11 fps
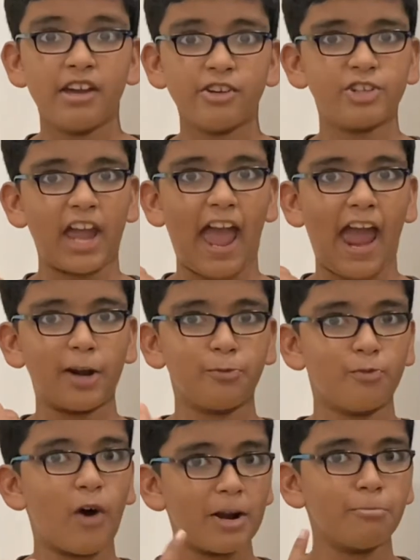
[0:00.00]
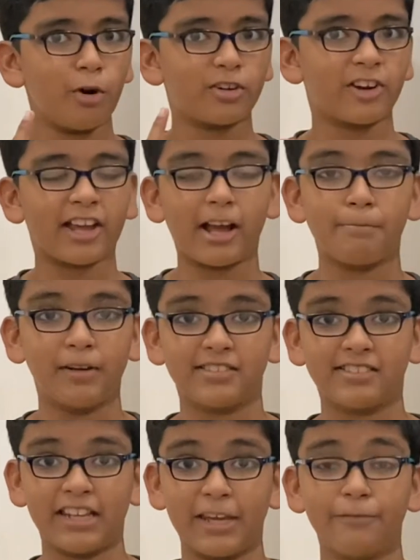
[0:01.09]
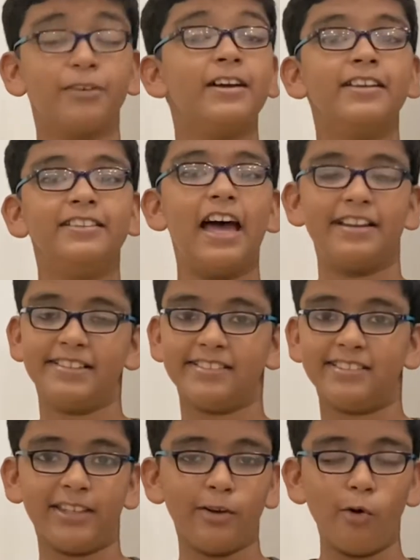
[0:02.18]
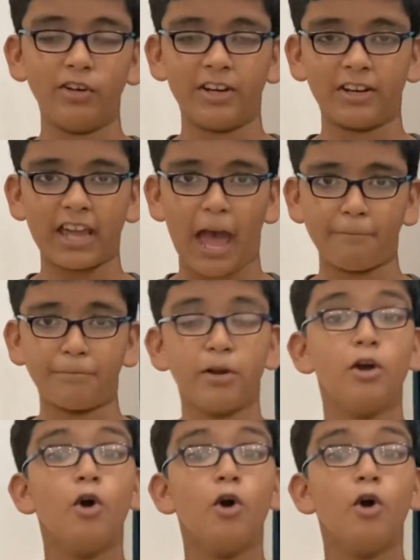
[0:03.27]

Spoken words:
She had one more trick up her sleeve, that is the golden cap.